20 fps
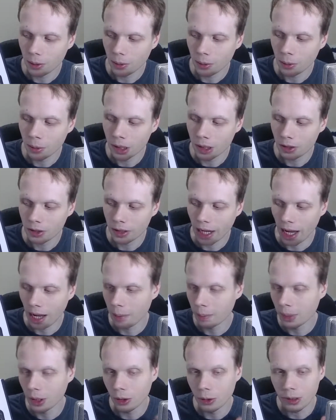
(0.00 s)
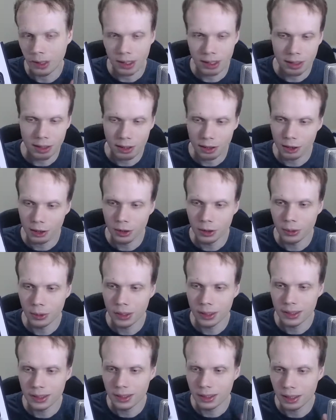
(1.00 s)
weird Apo EQ
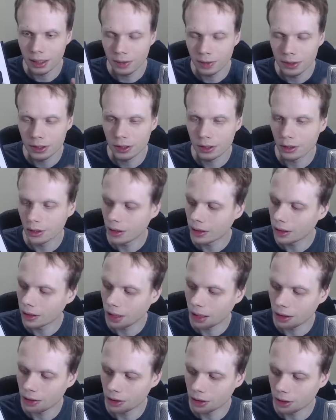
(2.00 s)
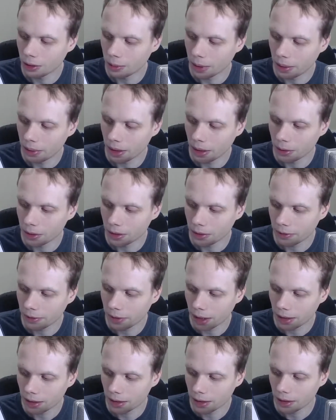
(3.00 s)
and stuff. And I don't know, maybe that was
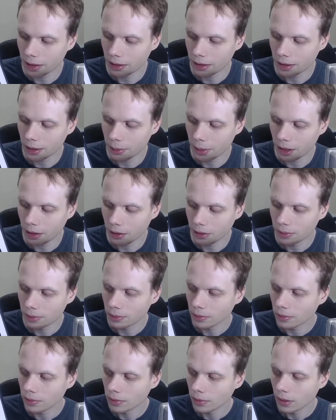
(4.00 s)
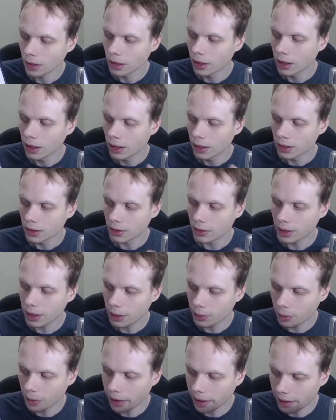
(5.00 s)
affecting it somehow. So
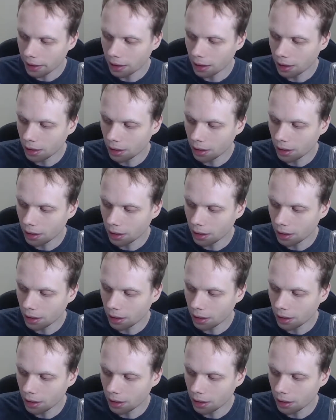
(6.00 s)
anyway,